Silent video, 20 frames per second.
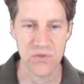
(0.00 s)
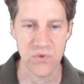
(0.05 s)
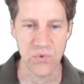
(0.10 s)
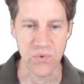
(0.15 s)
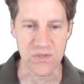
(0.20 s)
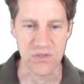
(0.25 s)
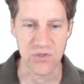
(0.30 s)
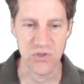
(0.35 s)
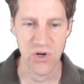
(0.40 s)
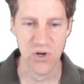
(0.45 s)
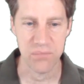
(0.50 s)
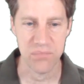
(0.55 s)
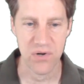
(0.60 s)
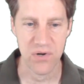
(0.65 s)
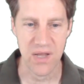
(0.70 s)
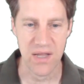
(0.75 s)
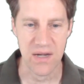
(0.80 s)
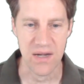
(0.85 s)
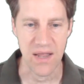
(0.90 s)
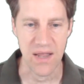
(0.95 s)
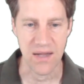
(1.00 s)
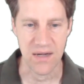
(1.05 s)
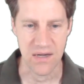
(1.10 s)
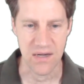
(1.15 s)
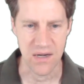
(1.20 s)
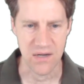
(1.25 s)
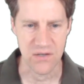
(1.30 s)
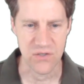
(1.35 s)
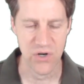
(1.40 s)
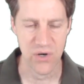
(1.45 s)
to interpret it, and
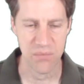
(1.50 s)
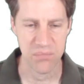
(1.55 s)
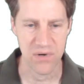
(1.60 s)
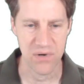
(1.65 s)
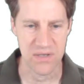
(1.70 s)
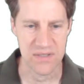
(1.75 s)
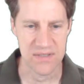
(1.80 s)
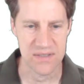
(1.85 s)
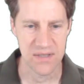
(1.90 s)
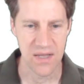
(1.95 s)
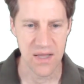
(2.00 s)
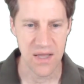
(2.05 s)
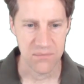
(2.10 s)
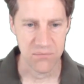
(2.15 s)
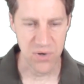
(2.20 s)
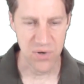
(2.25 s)
it interprets